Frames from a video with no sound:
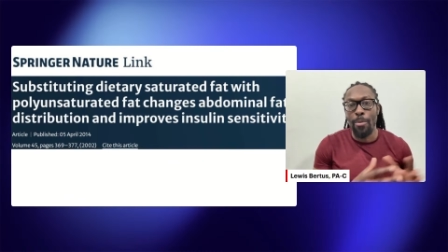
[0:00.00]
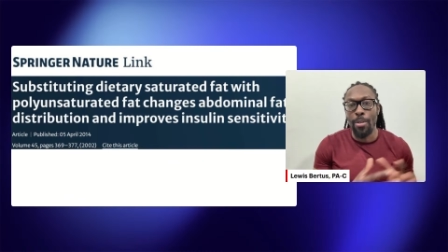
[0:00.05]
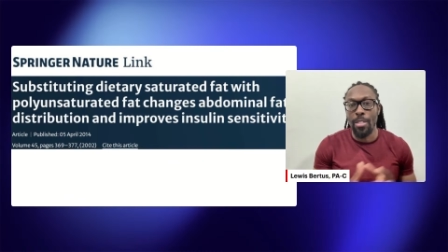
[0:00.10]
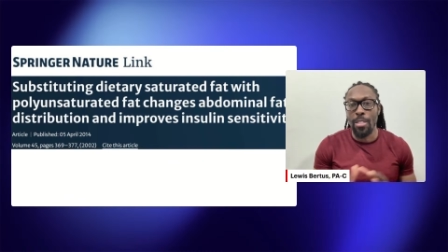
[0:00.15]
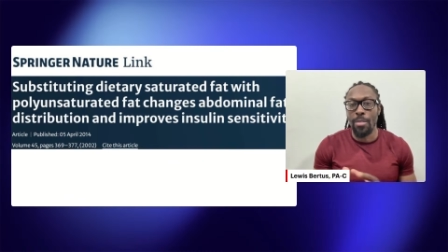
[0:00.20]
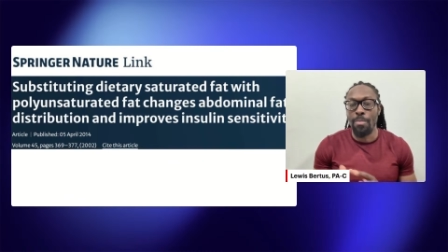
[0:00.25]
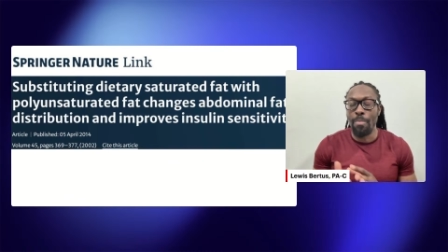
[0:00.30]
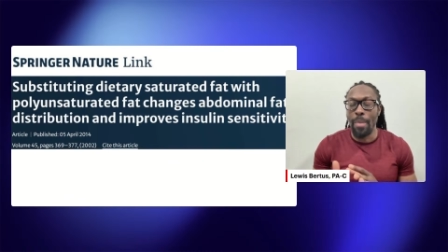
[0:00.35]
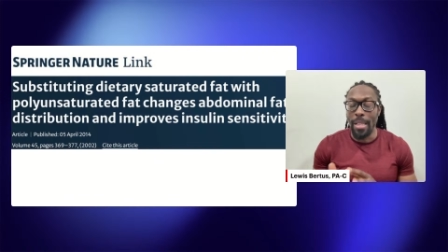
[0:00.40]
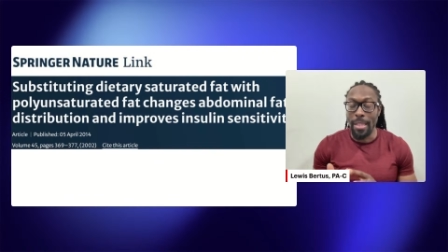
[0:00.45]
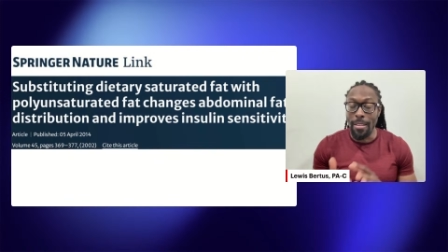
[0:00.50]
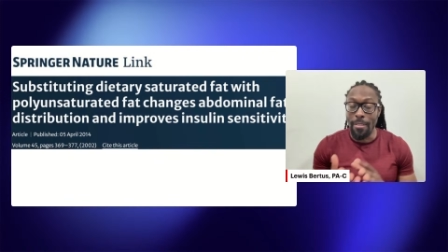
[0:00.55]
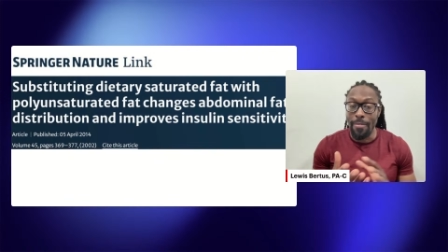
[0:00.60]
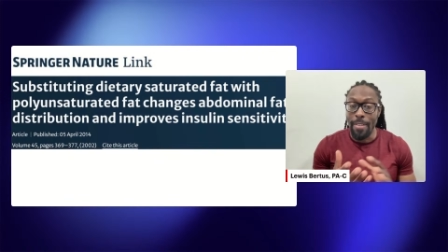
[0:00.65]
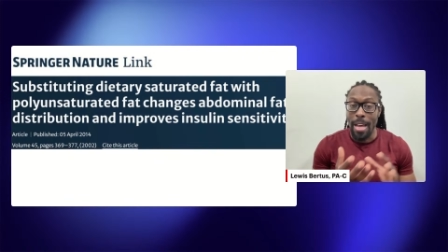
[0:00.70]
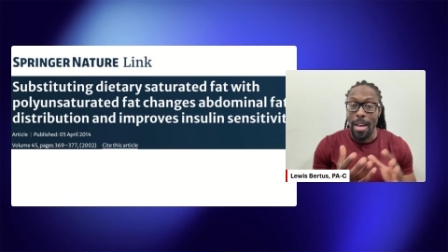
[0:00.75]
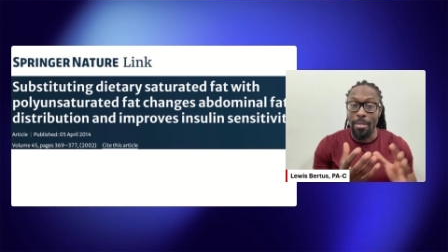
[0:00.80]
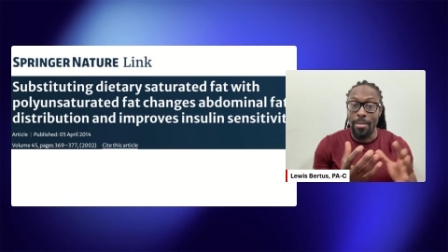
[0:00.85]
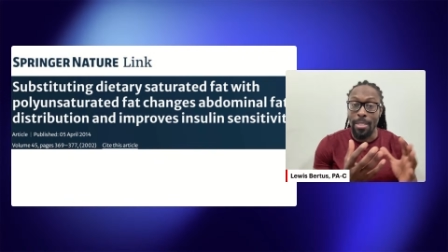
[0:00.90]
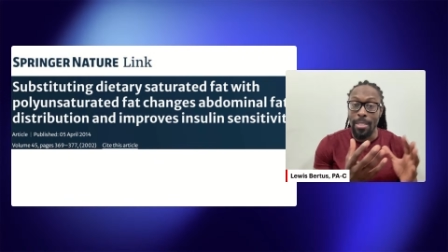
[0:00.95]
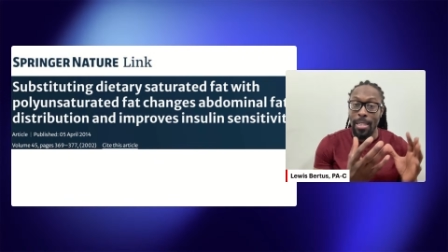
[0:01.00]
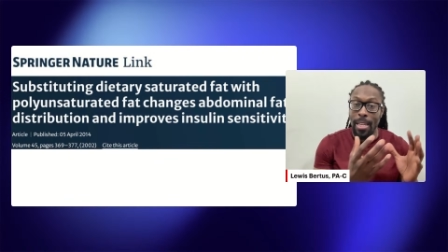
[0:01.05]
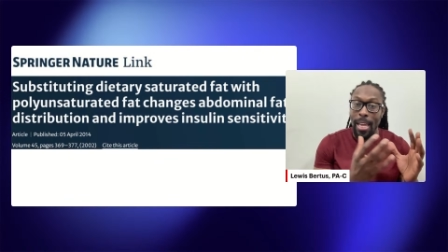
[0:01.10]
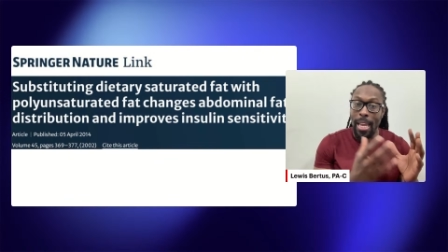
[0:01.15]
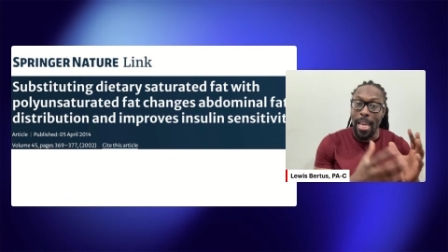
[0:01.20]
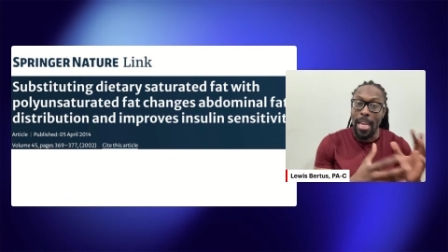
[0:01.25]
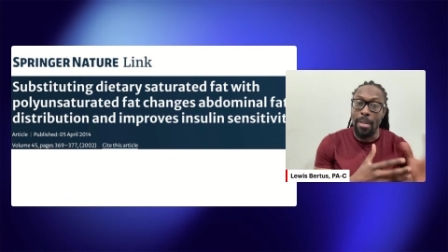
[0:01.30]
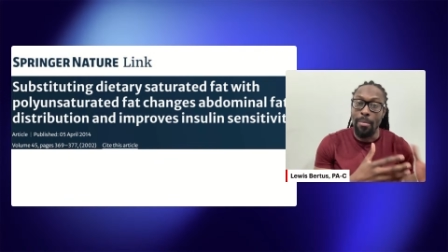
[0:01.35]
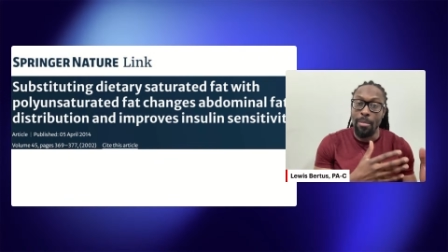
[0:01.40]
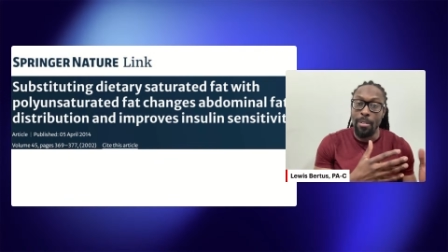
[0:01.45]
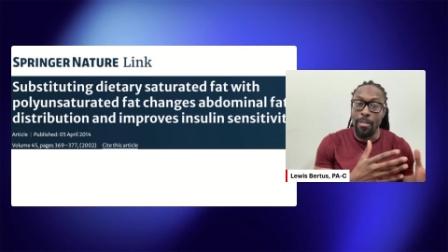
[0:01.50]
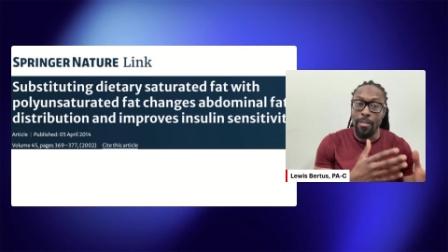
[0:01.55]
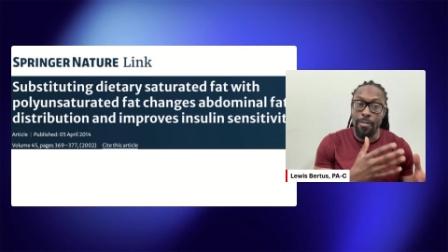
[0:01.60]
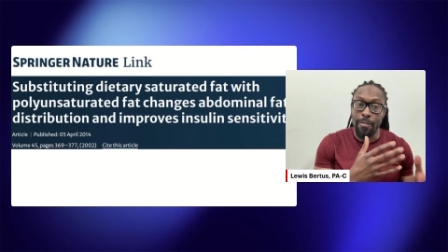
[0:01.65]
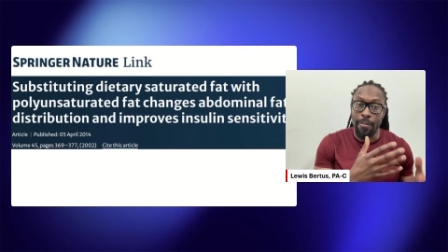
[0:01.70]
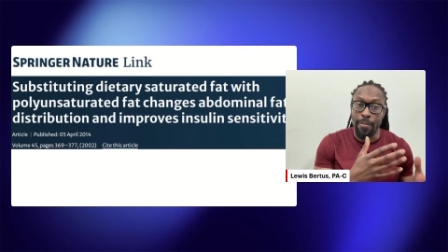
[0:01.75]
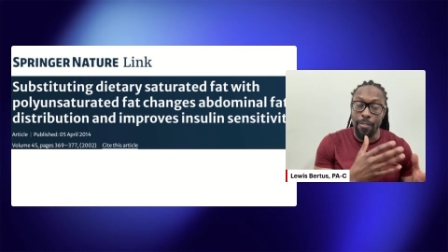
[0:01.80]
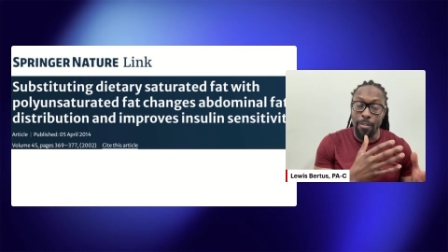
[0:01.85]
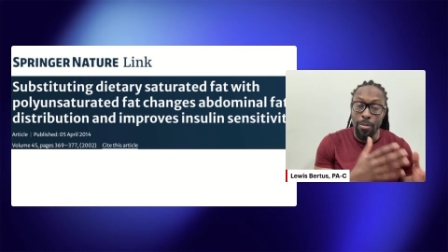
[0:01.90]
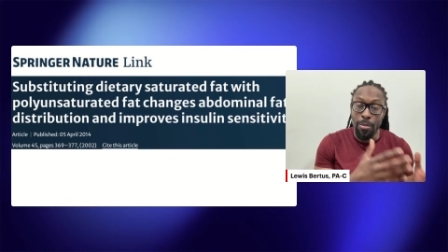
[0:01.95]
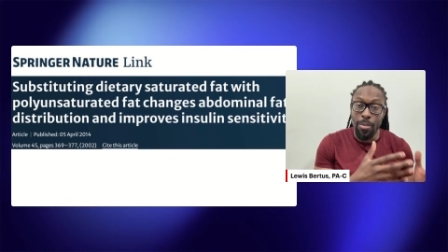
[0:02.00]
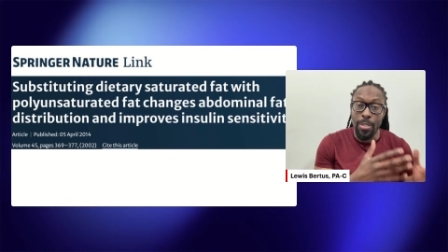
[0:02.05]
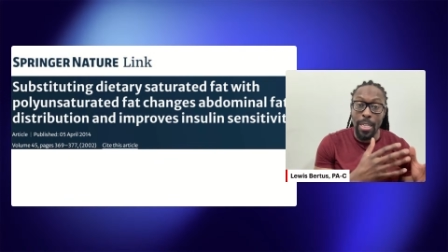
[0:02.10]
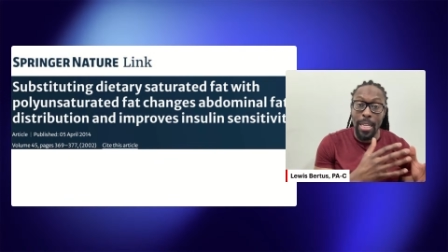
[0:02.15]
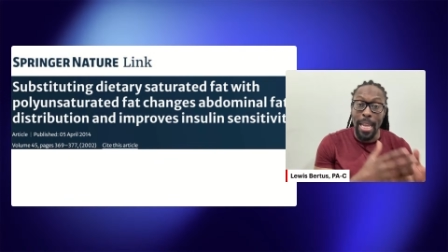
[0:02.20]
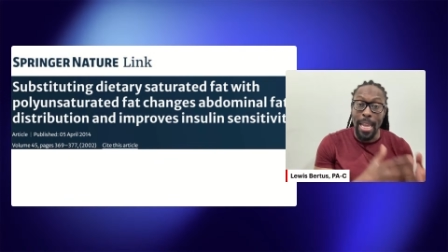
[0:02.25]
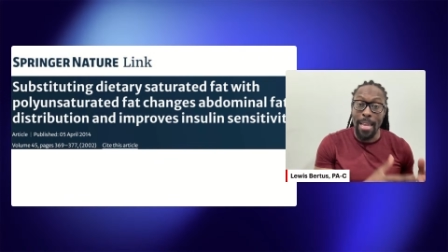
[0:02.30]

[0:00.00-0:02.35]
which is mainly found in animal foods and